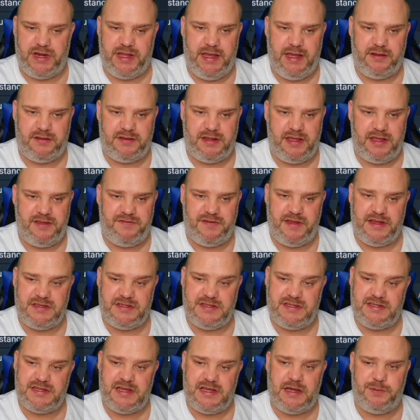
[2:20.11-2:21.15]
get
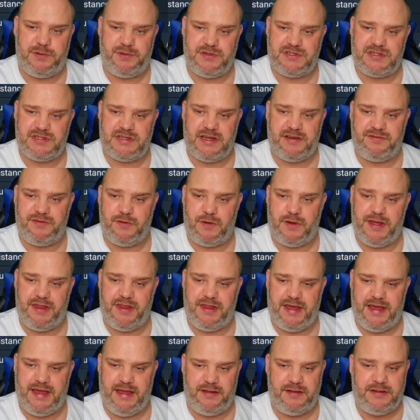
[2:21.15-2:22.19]
defenses up and stuff like
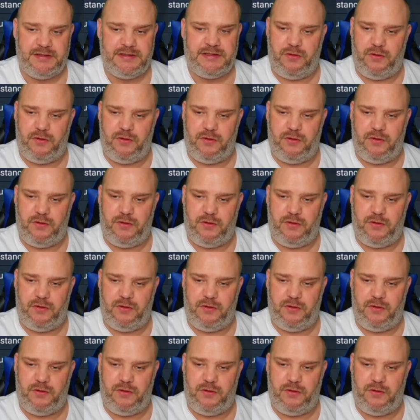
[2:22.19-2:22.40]
that,